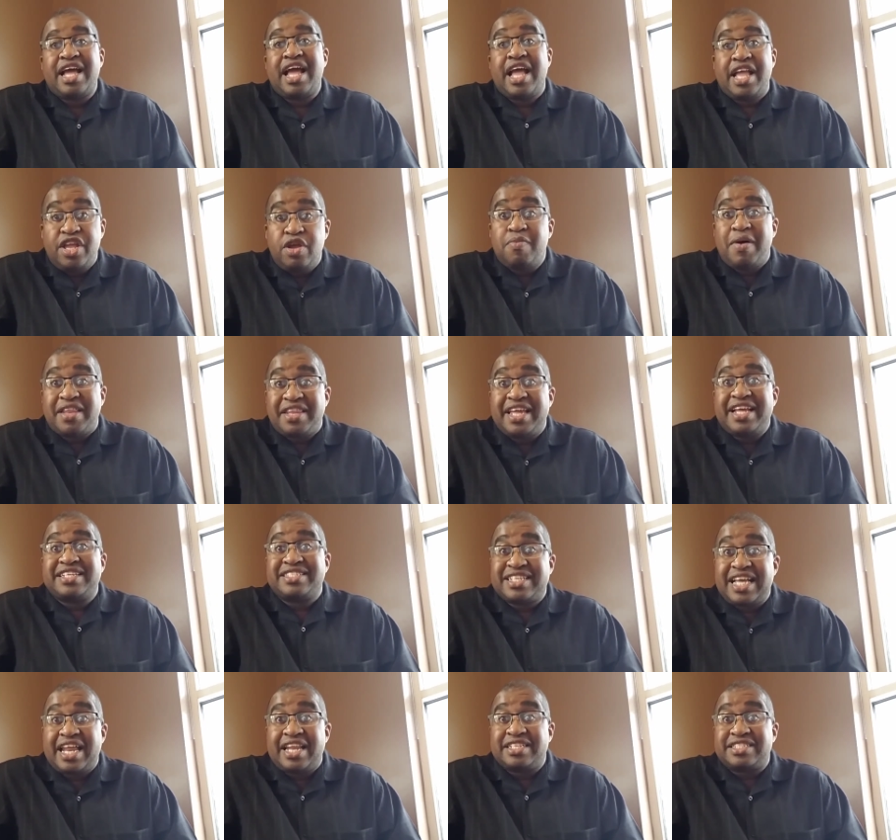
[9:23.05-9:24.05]
You might think it's
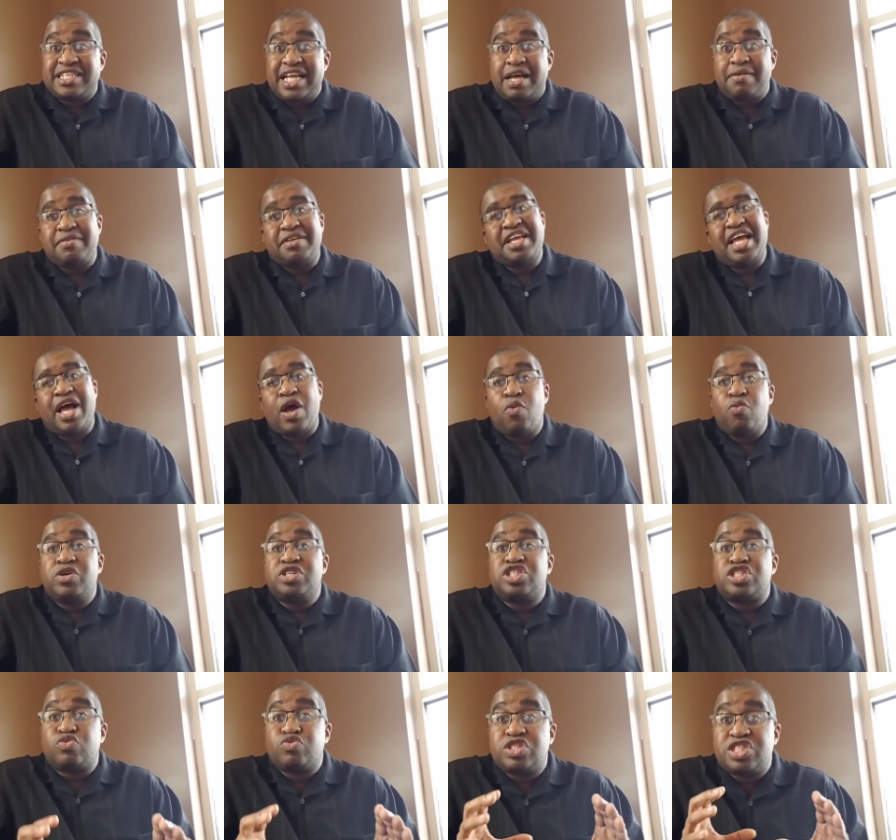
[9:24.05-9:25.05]
gotta stop. Yeah, we
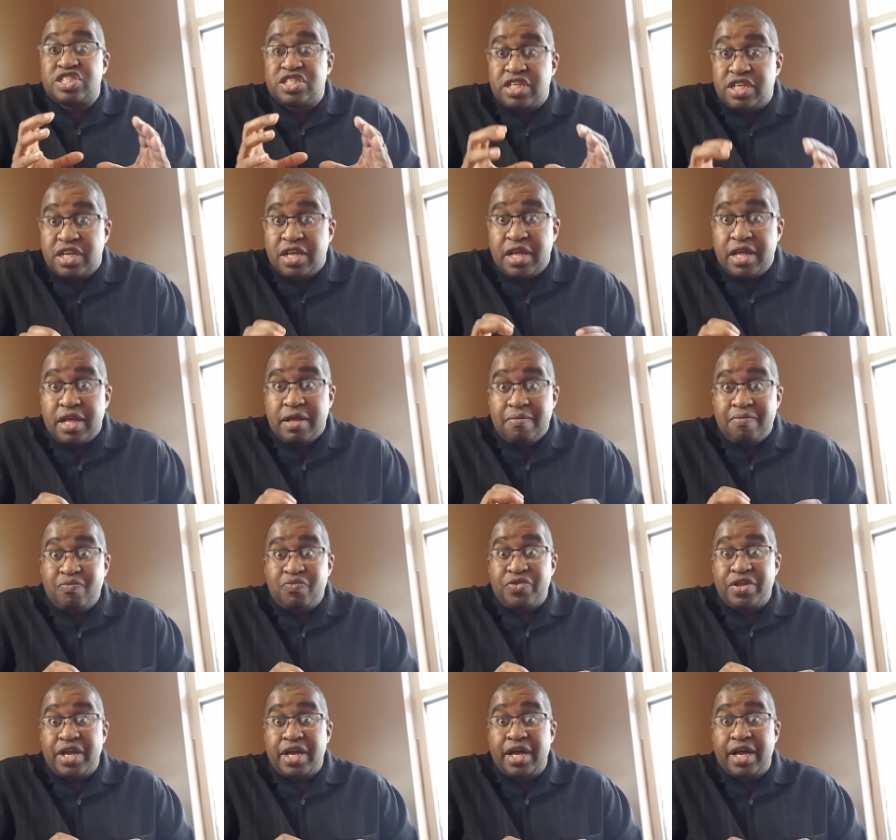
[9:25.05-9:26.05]
just.
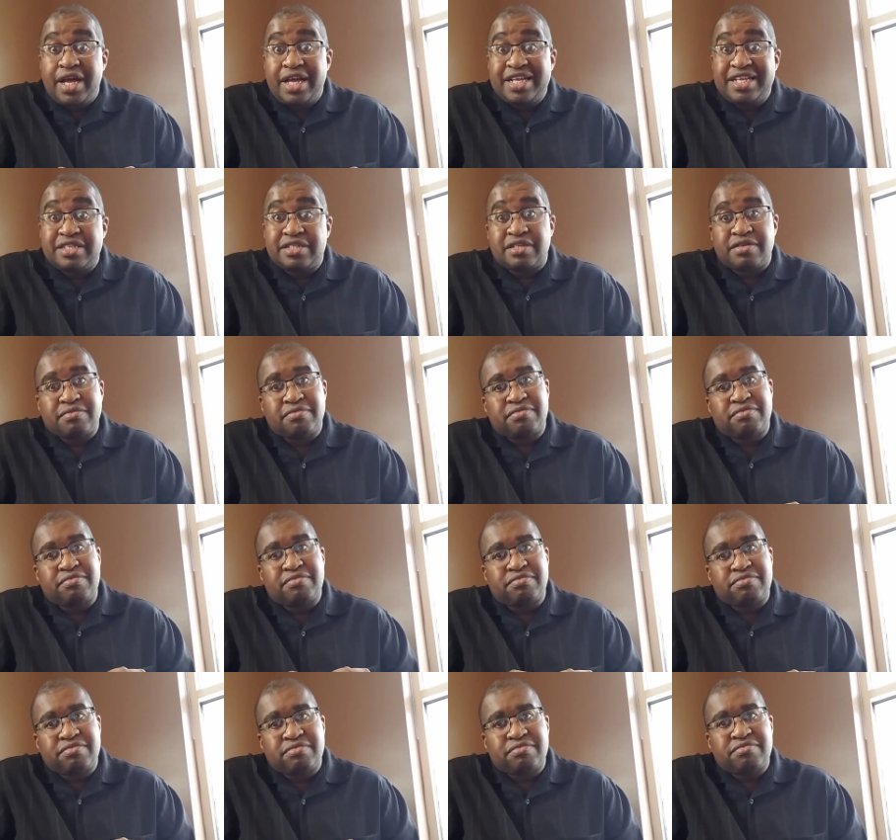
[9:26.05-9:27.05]
Uh,
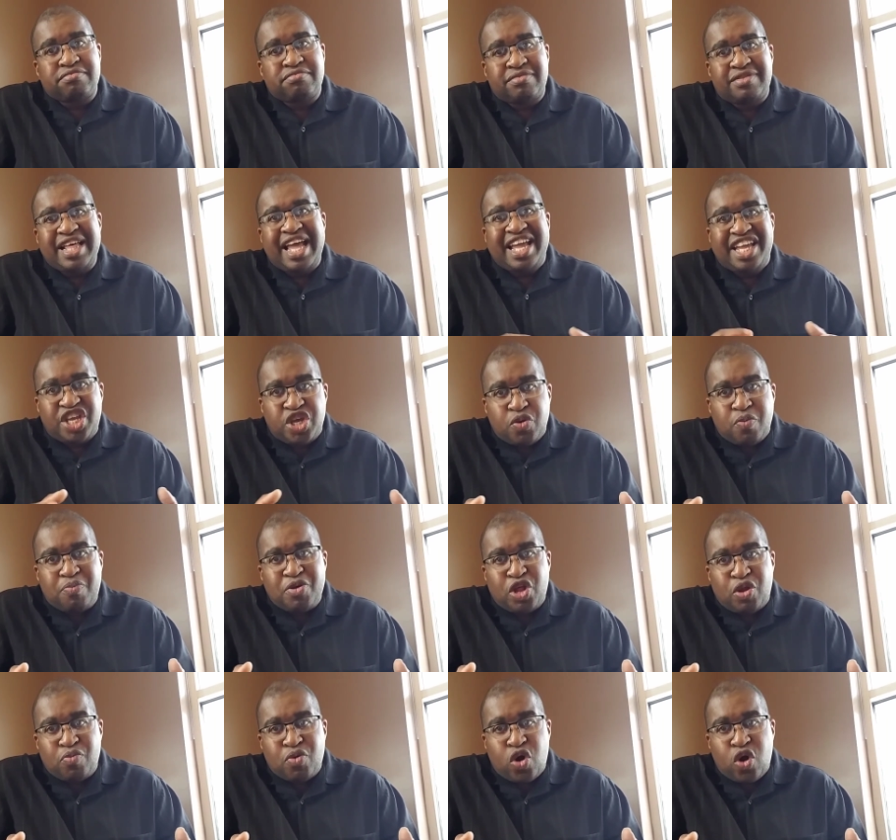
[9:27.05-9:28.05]
thank you,
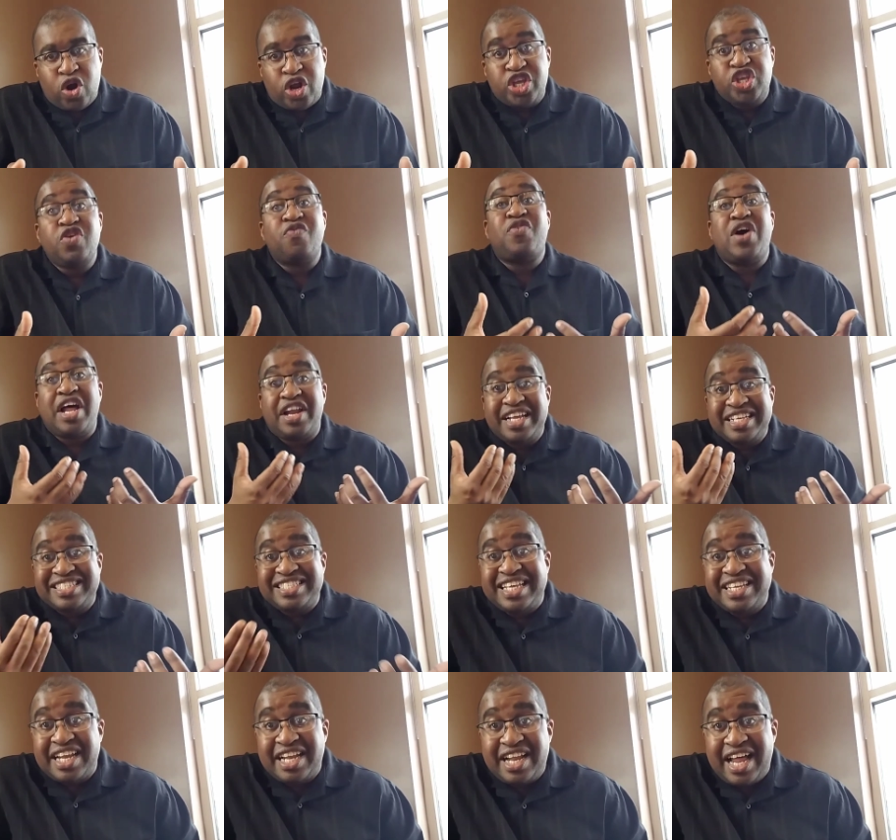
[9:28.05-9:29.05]
Bill Maher. You finally
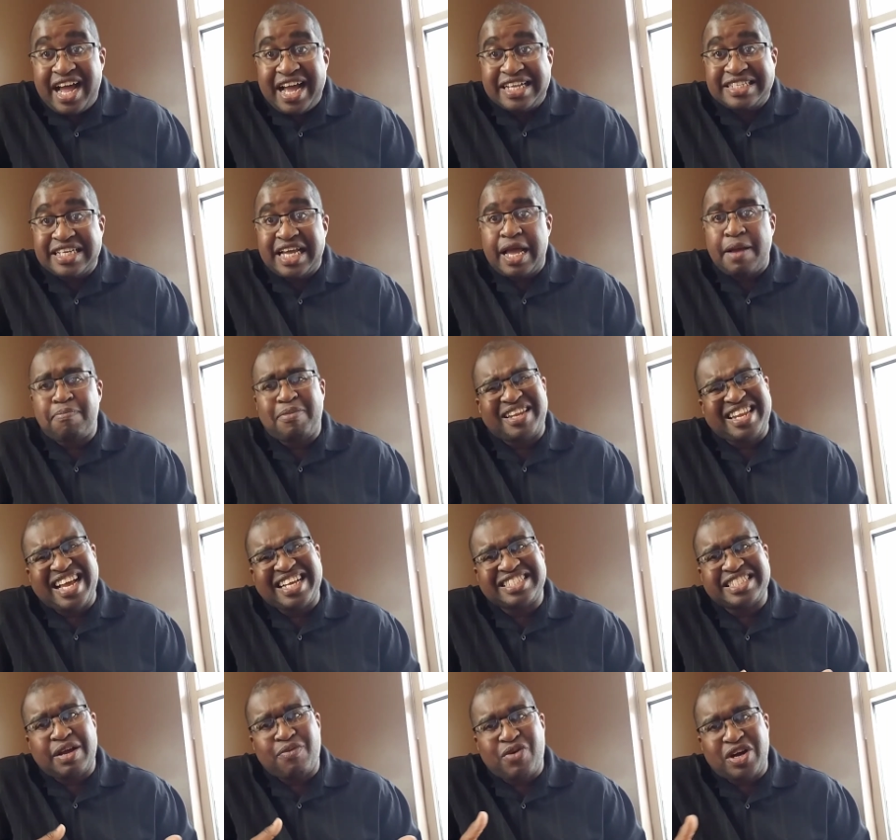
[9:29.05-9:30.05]
see the light. But
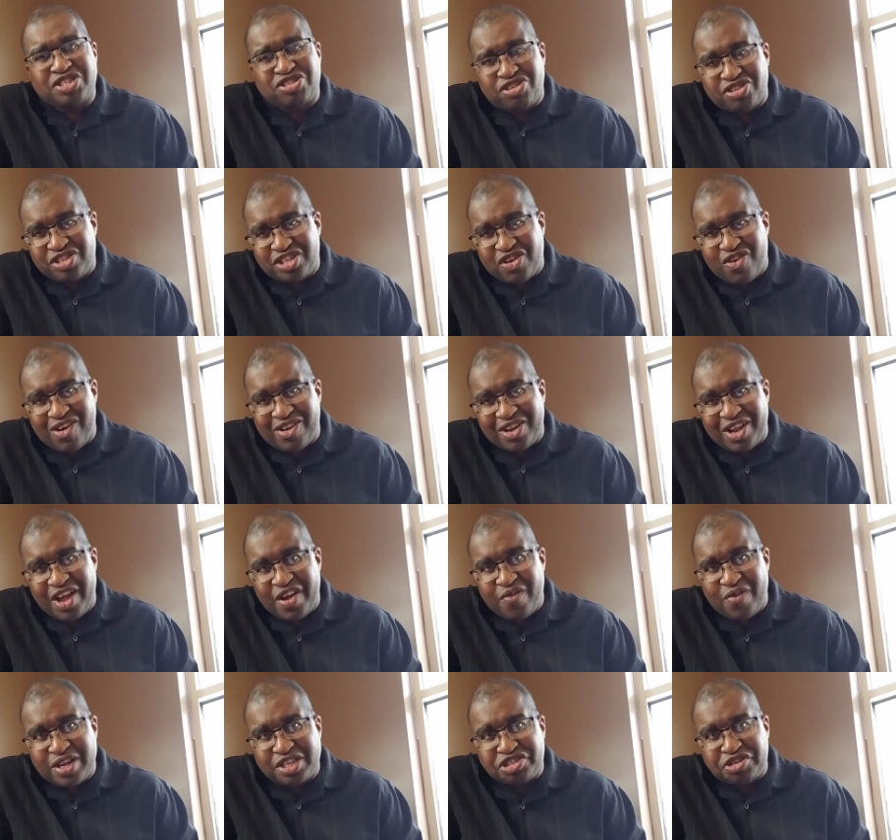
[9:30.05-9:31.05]
next time, watch your darn
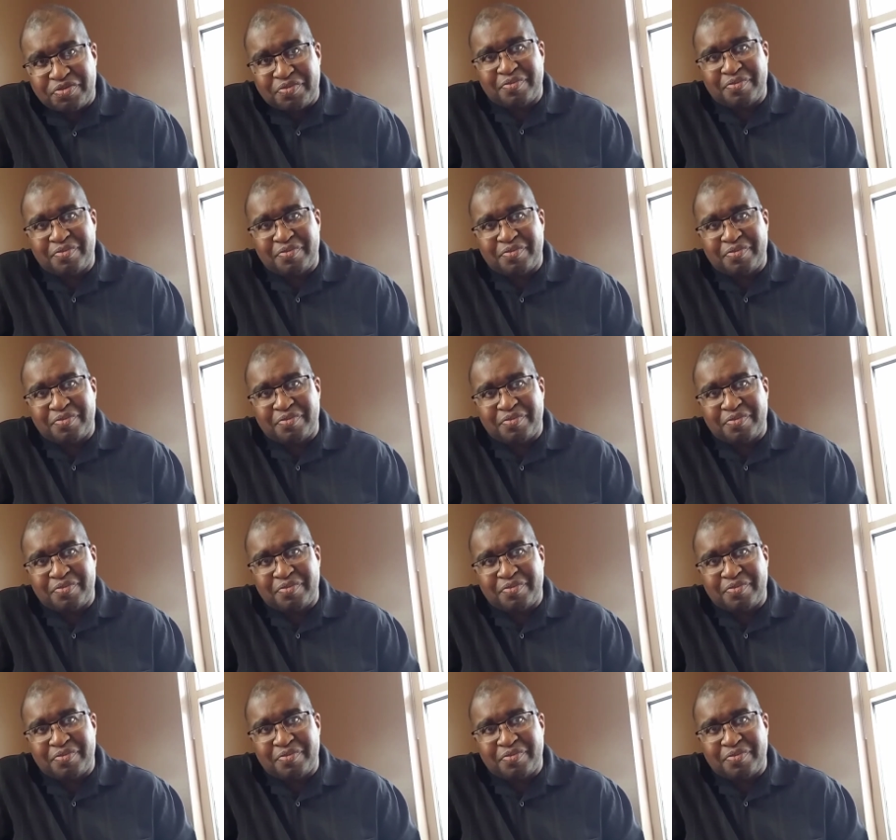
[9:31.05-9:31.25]
language.